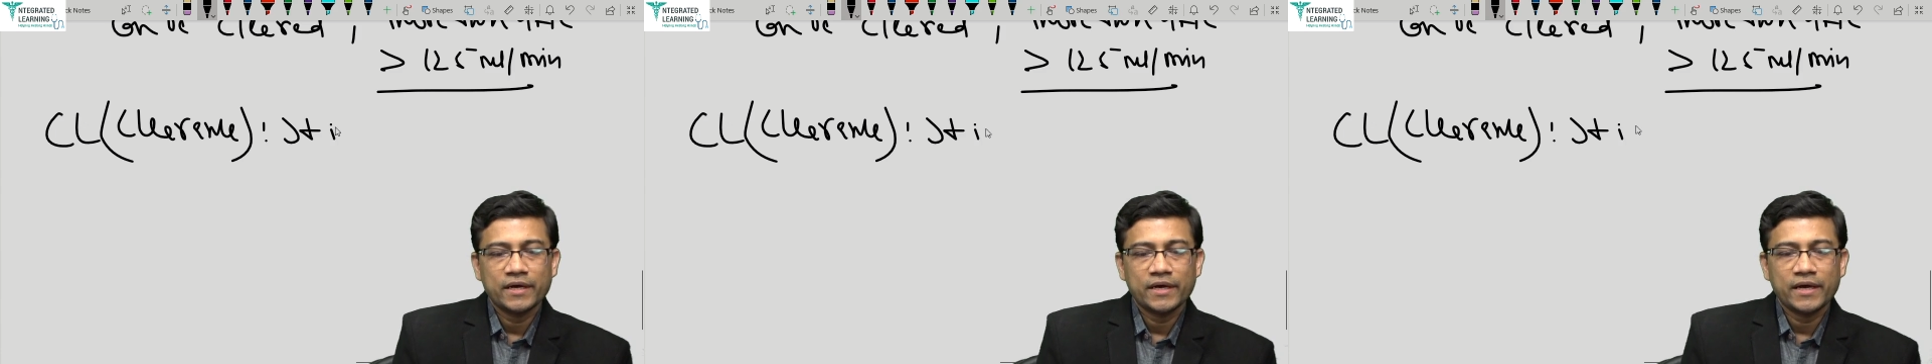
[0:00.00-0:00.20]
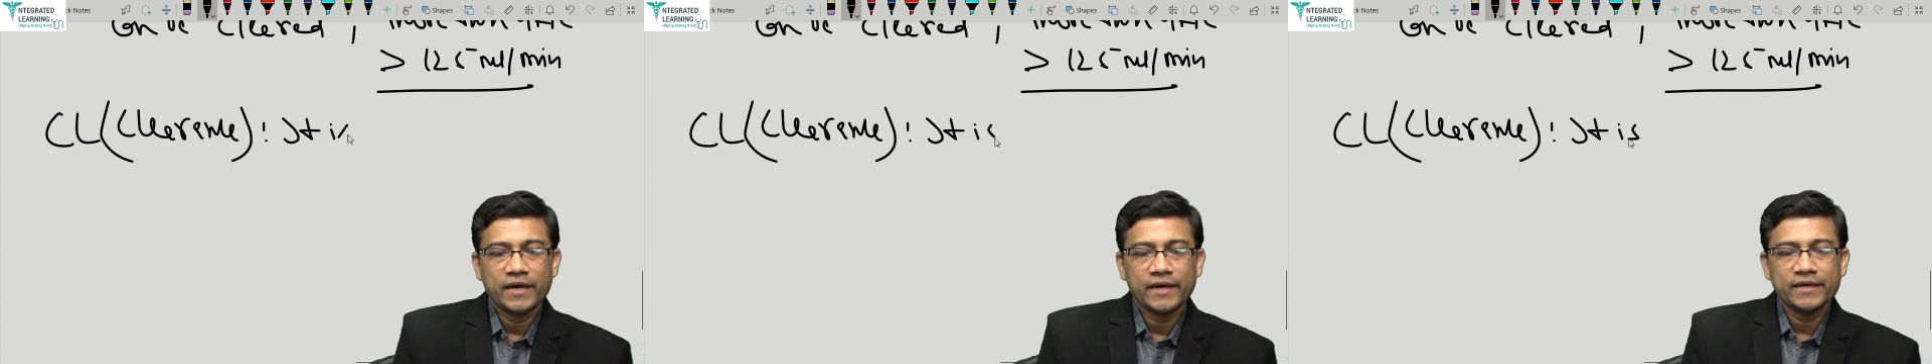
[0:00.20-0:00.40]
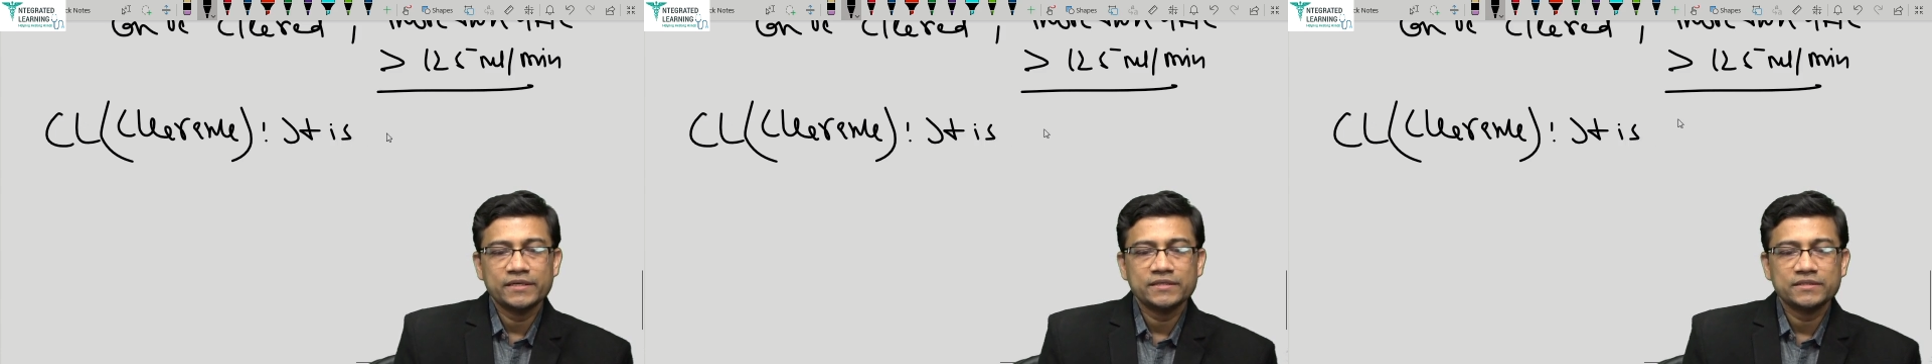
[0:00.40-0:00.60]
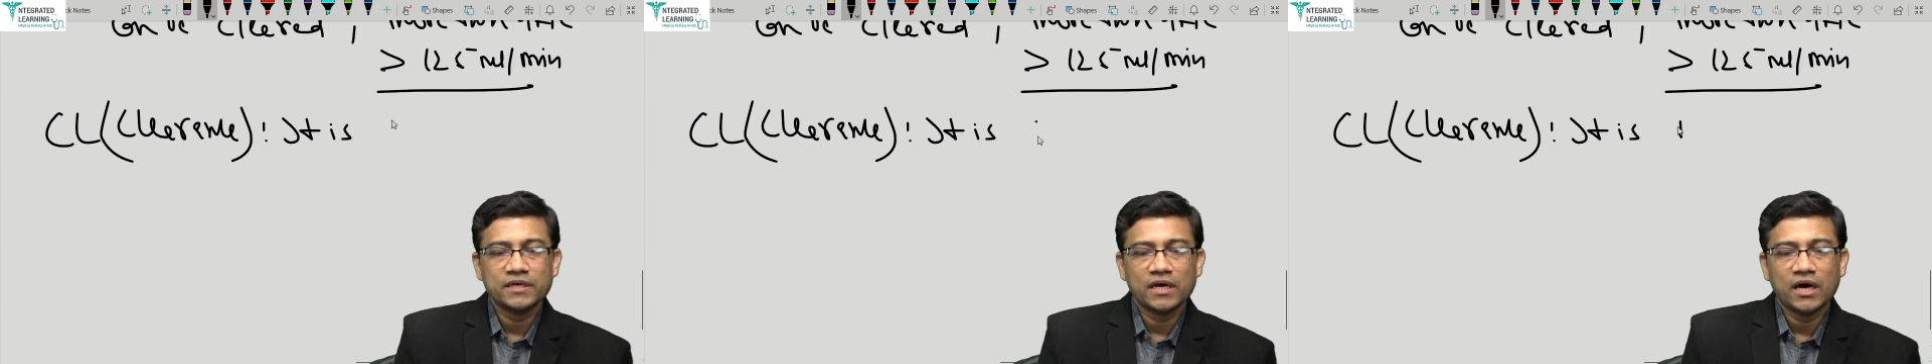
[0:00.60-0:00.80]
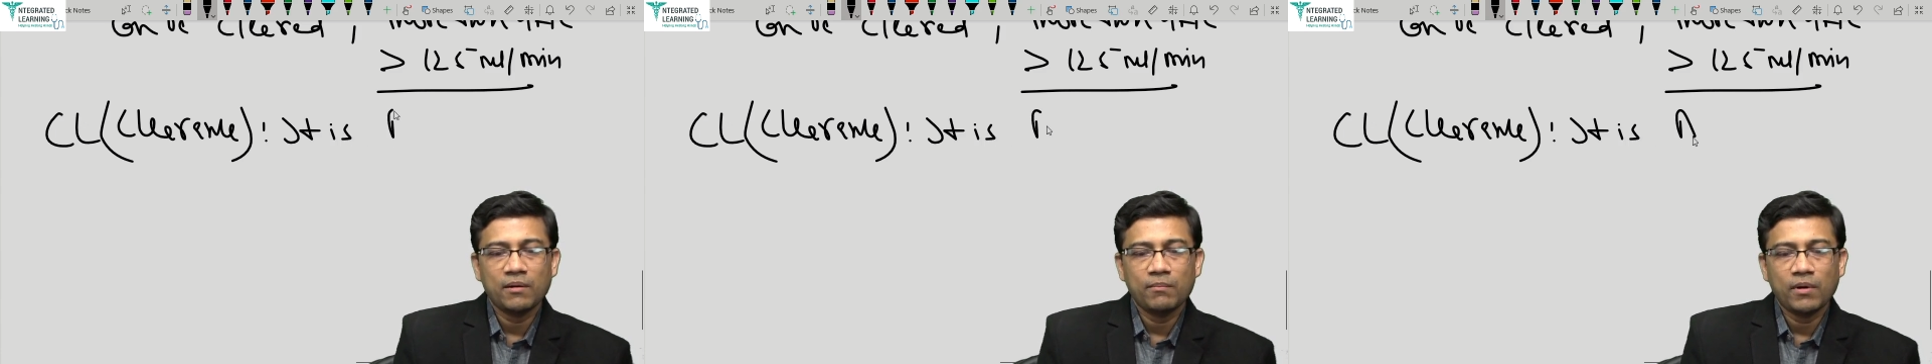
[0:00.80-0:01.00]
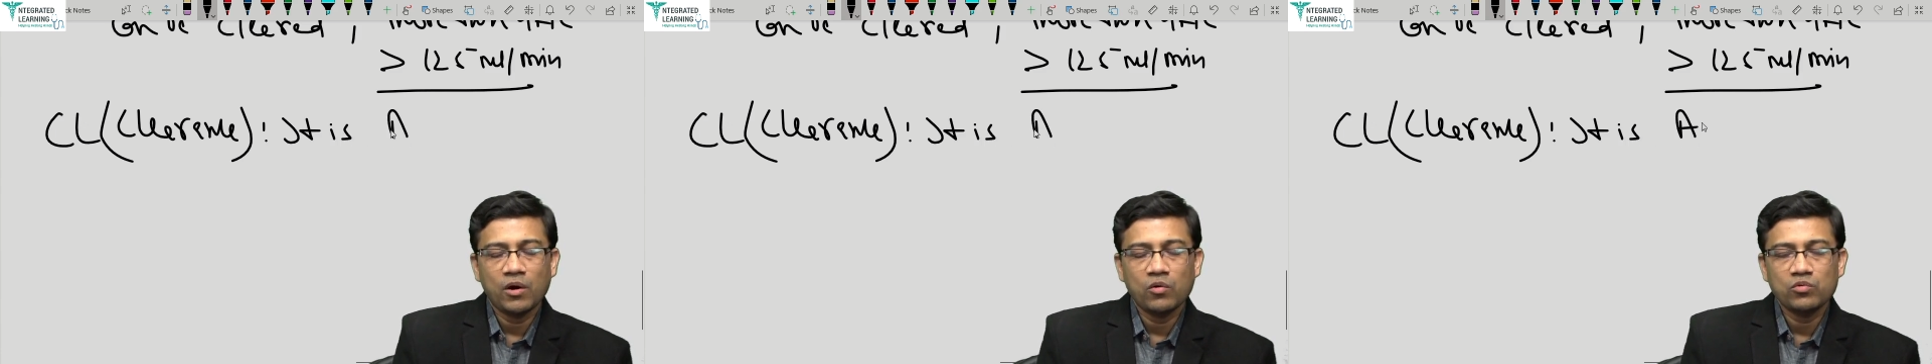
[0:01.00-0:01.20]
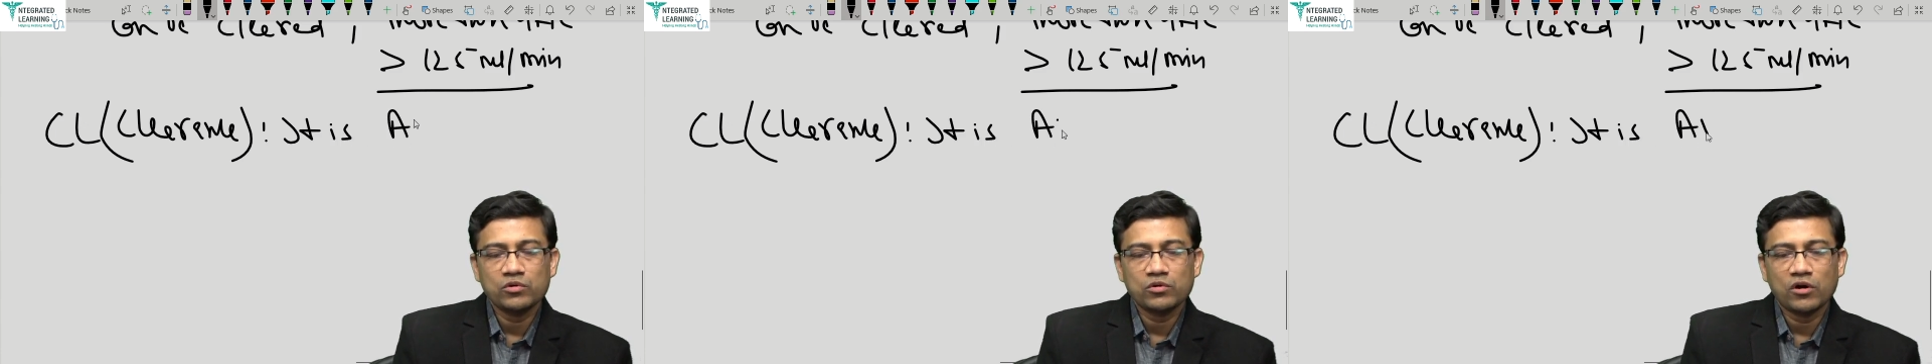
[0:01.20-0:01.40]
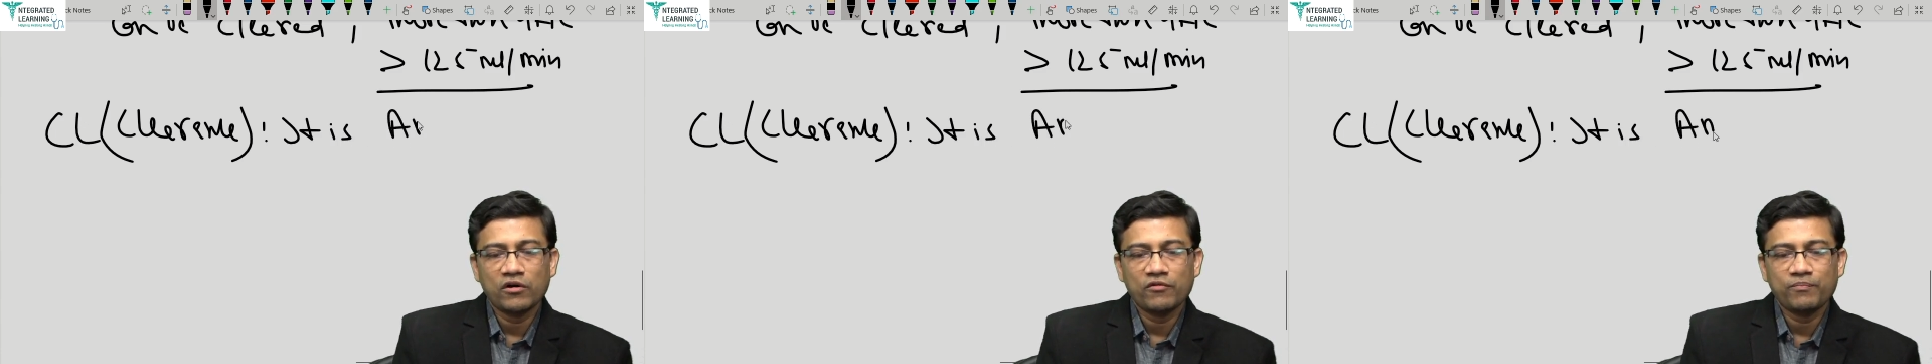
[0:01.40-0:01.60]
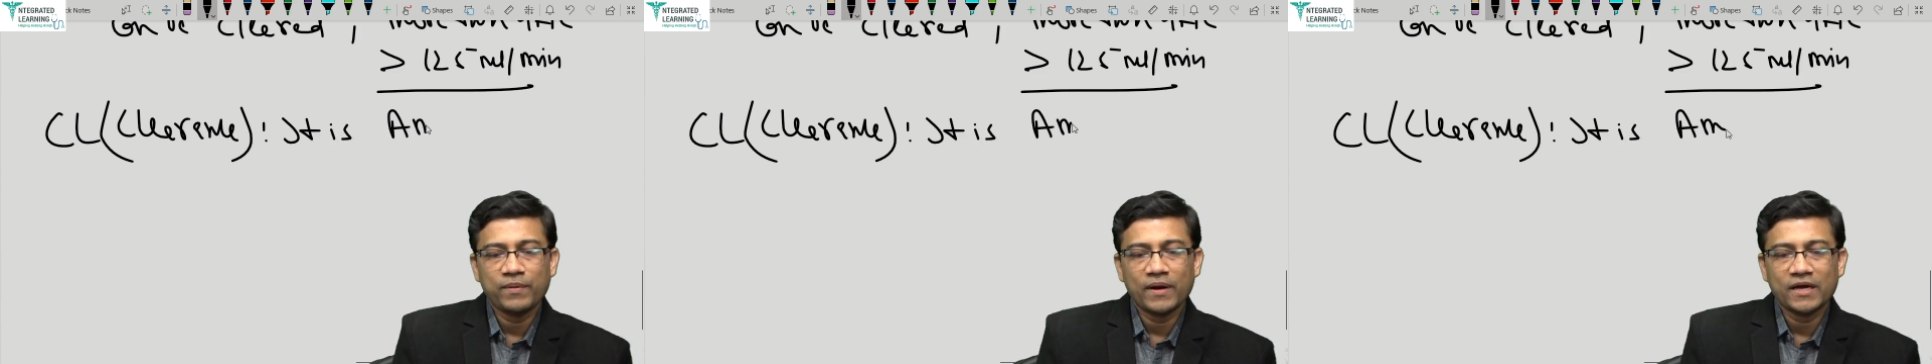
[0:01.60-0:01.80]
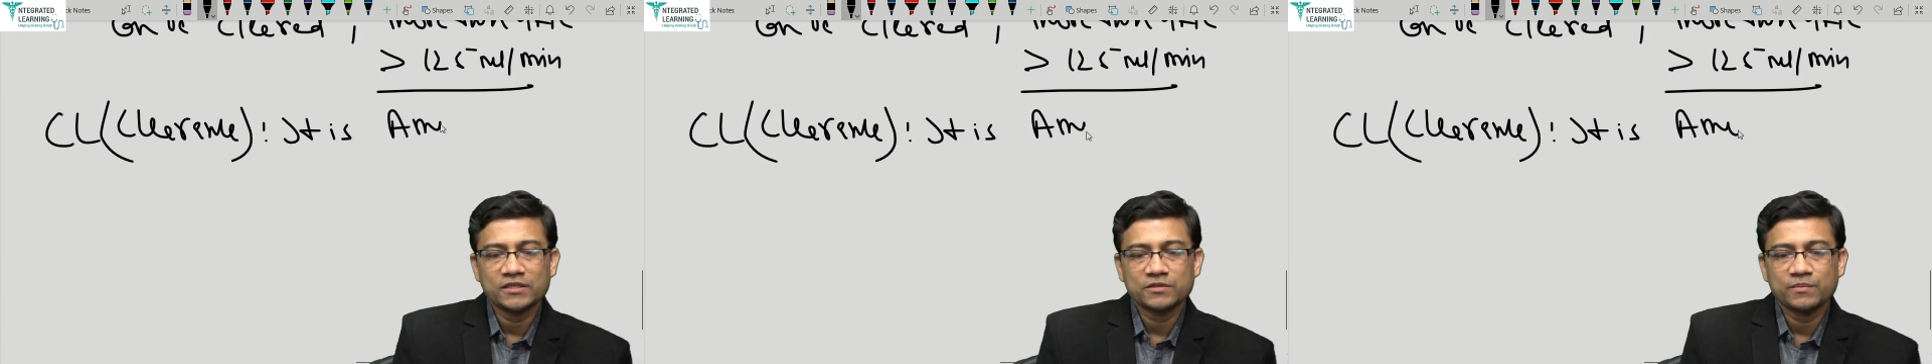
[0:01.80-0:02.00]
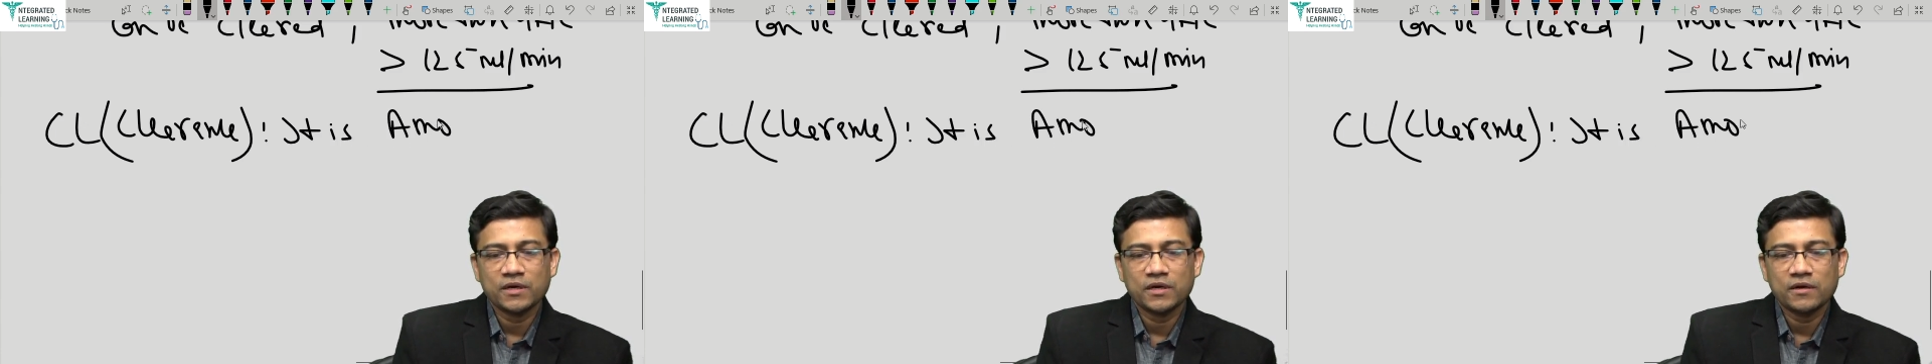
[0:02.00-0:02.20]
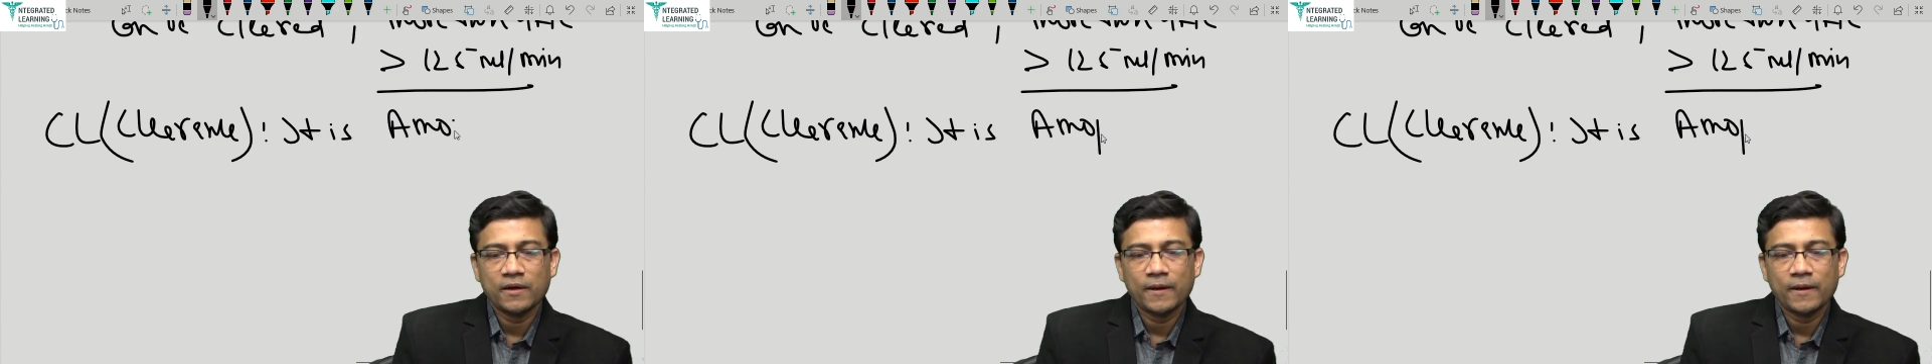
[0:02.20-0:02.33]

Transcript: it is amount of plasma